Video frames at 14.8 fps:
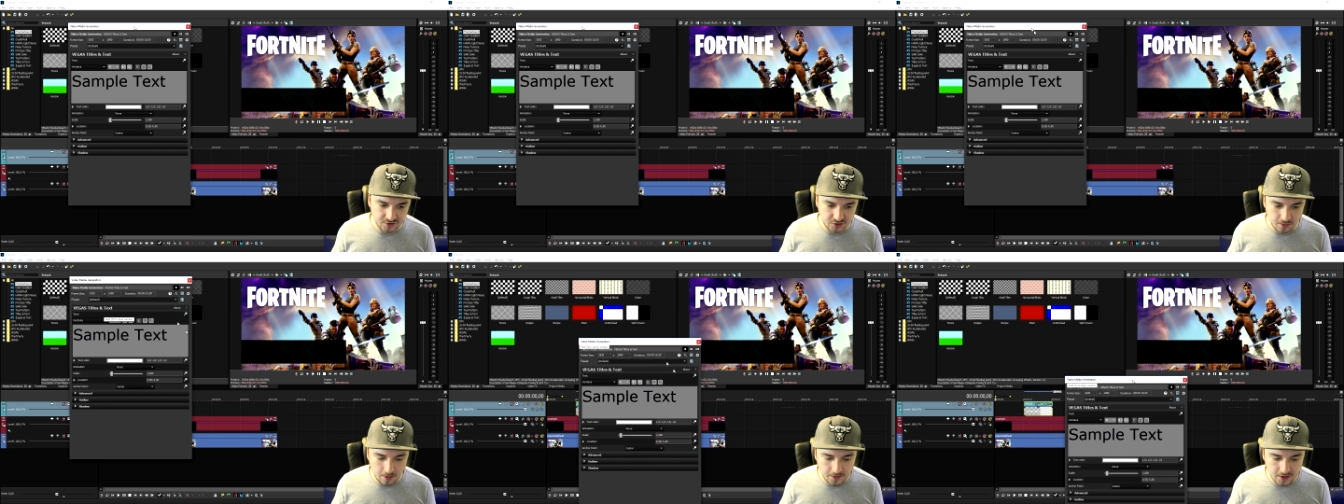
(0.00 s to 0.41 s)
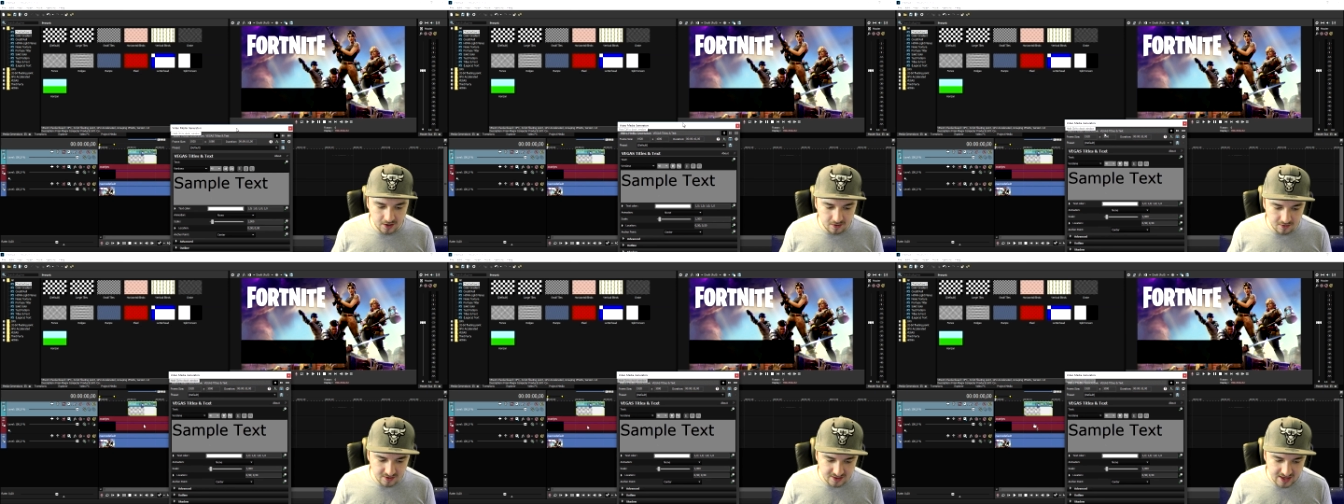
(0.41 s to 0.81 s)
So what we're
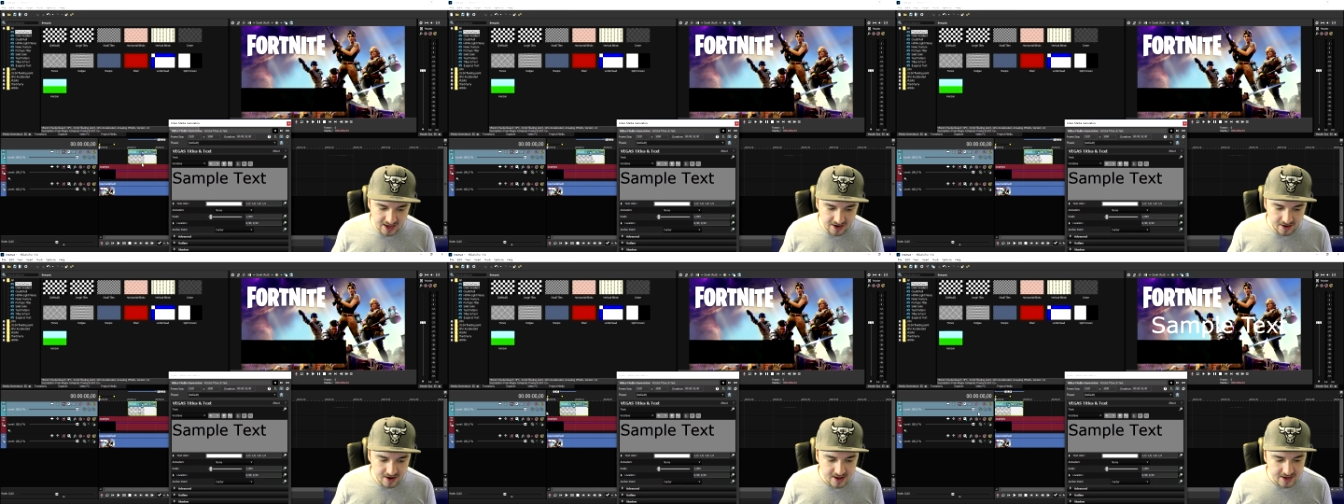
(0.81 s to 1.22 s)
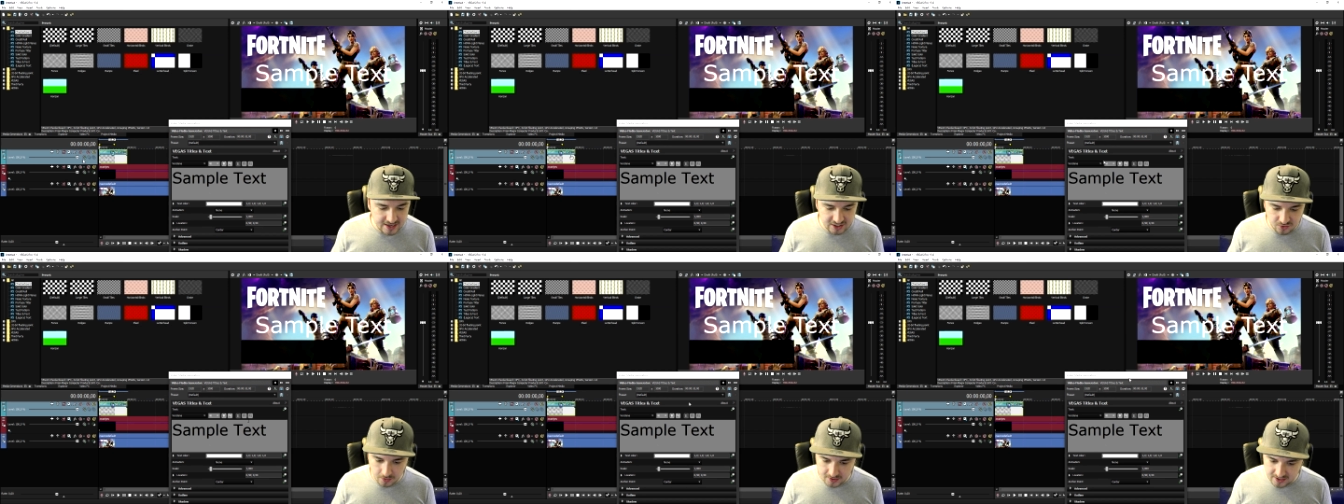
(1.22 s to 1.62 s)
going to do then
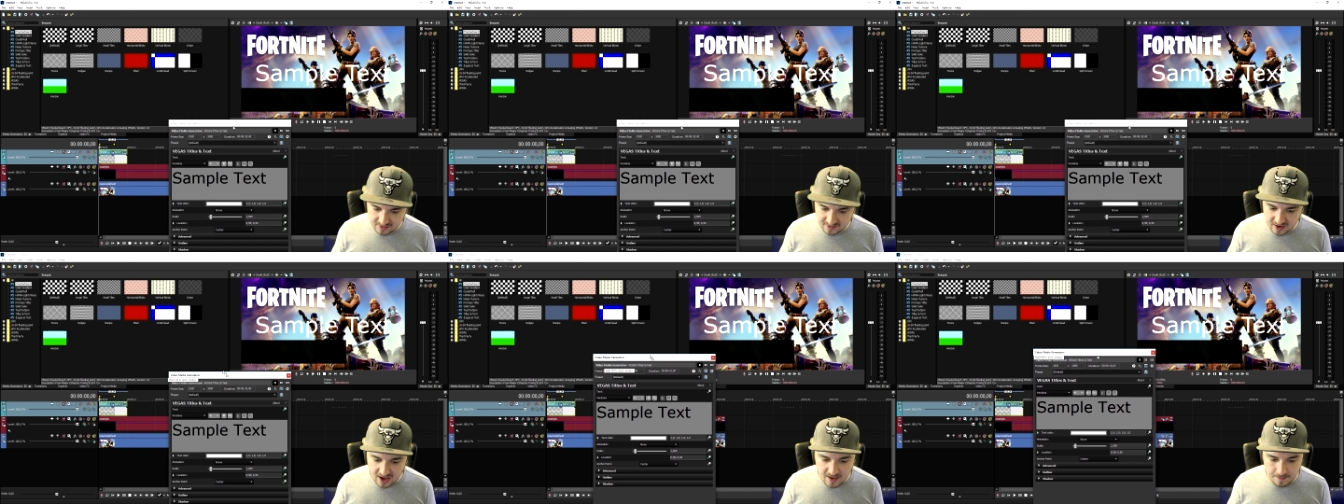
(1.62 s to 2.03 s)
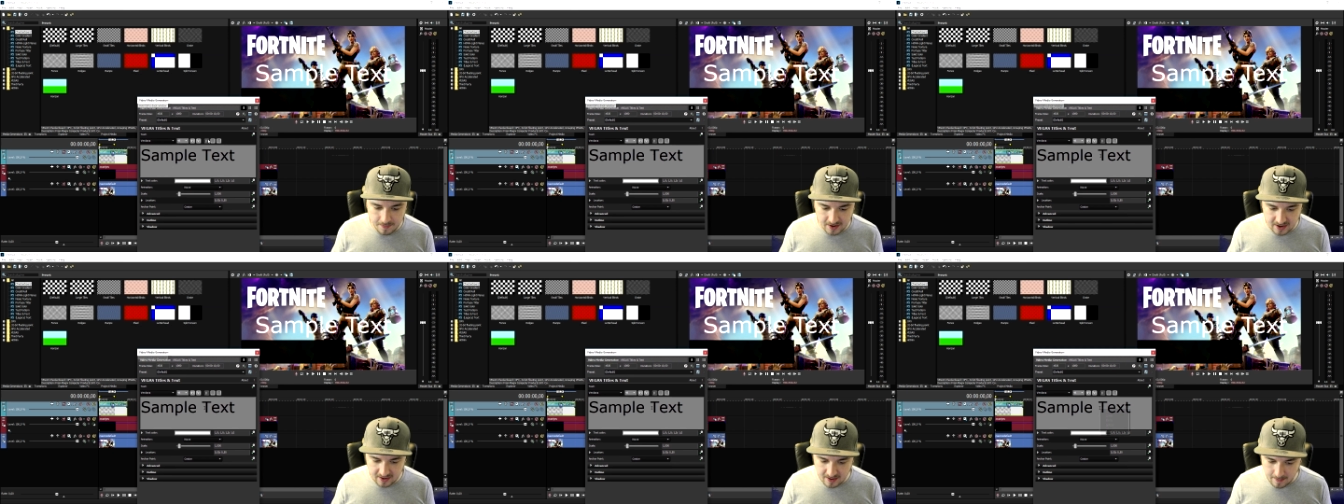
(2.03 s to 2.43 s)
is we're going to type
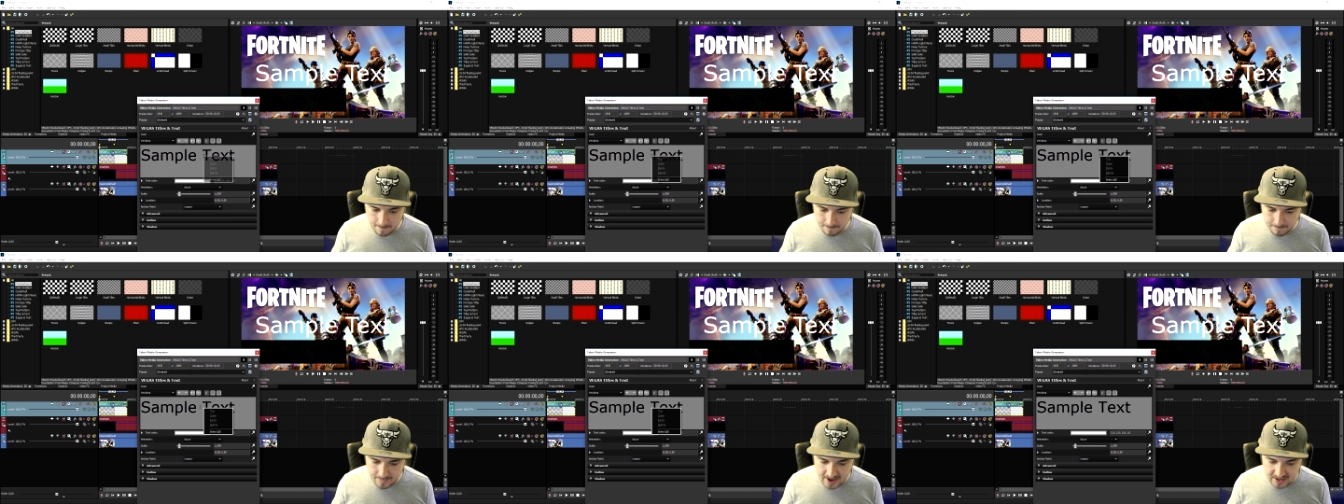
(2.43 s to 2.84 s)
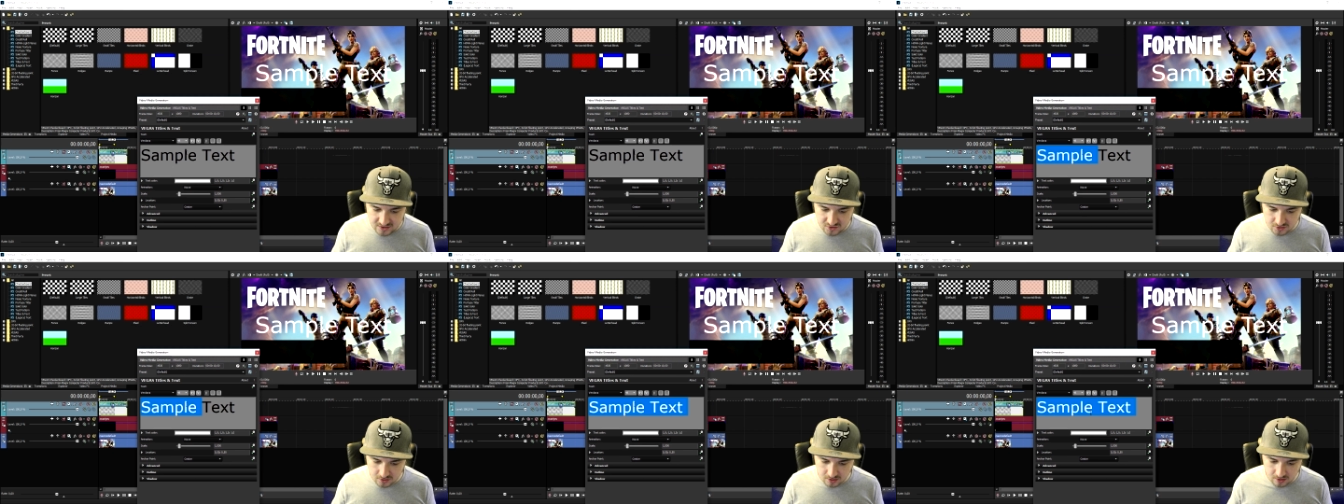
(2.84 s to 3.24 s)
in
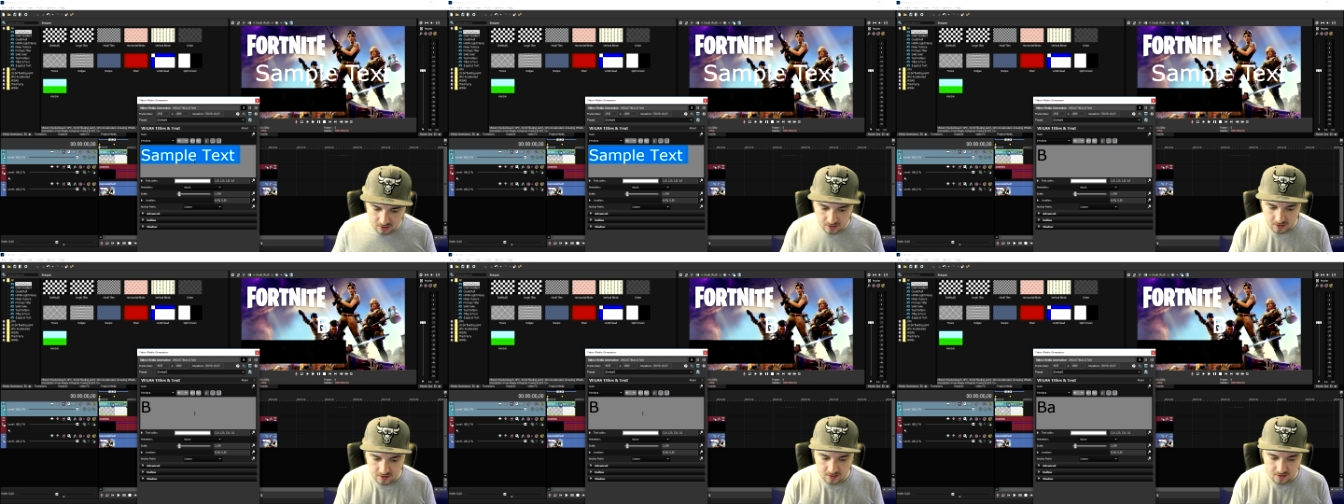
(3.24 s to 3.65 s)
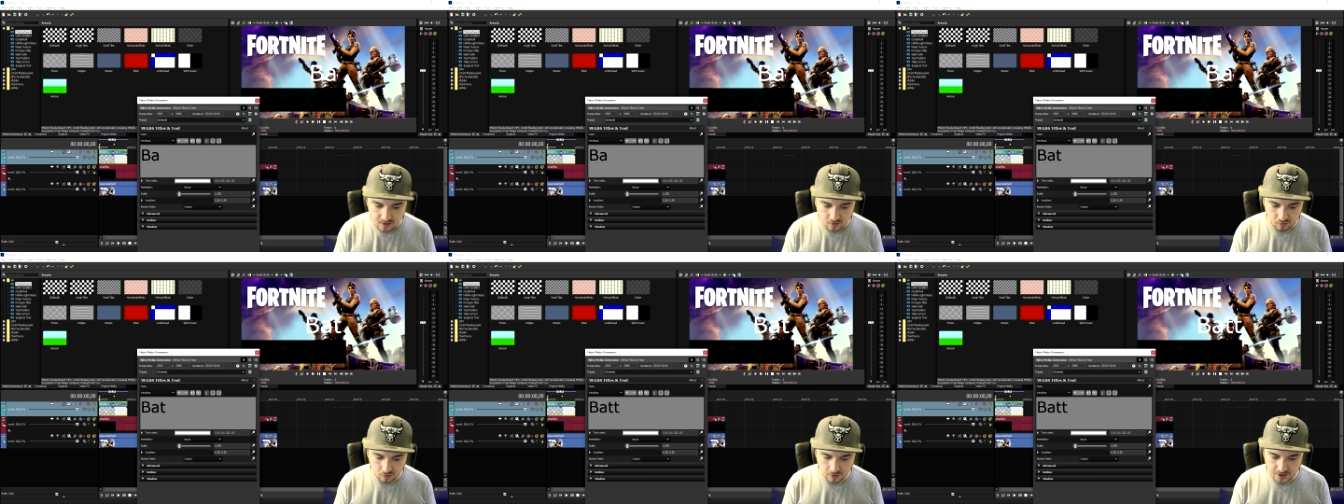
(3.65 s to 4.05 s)
battle
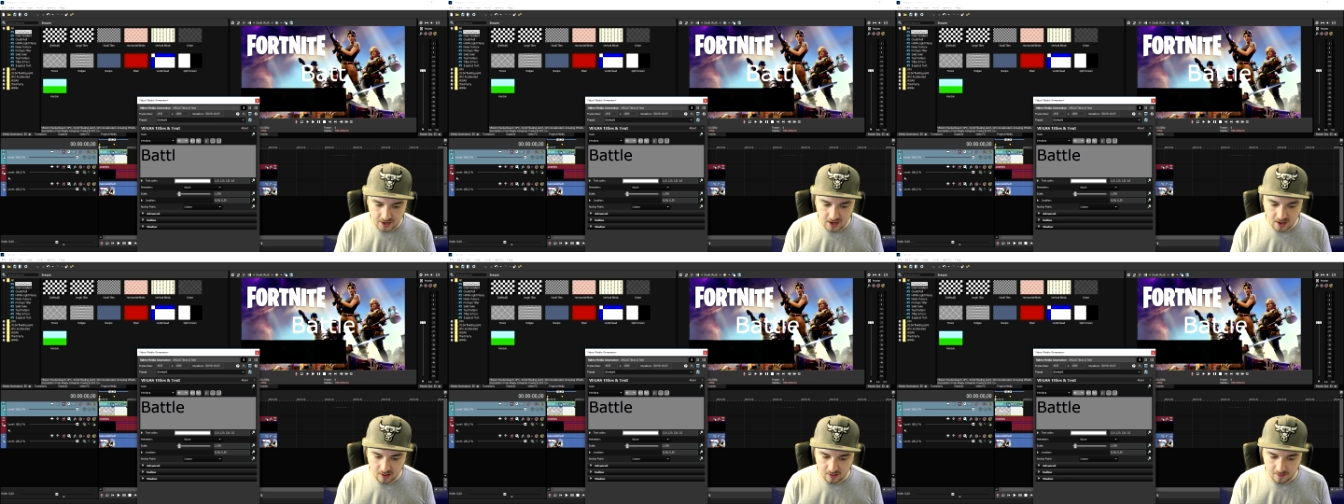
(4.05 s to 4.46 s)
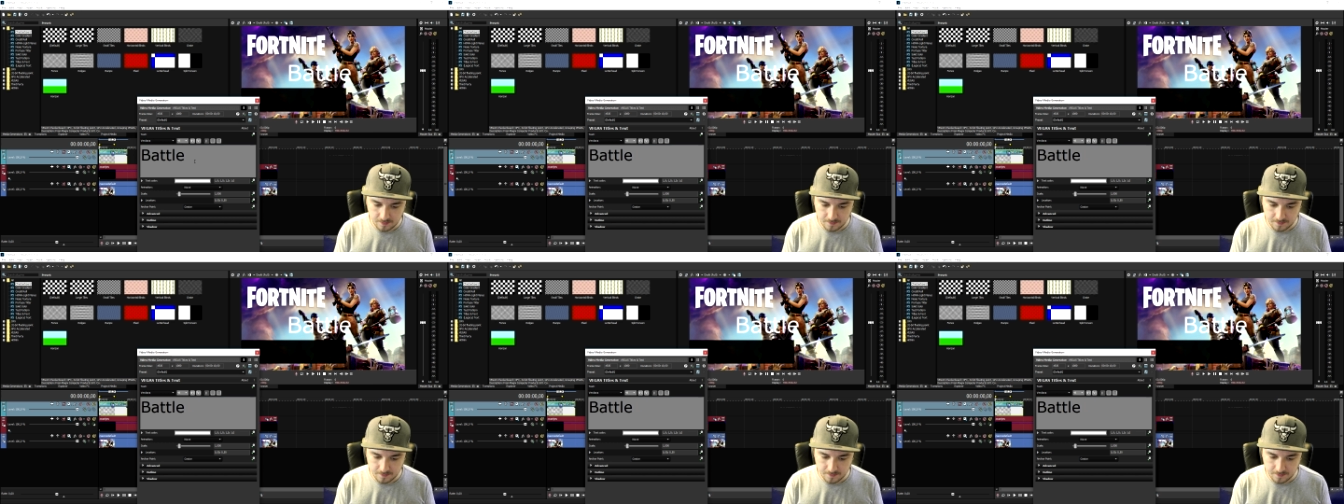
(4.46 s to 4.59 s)
royale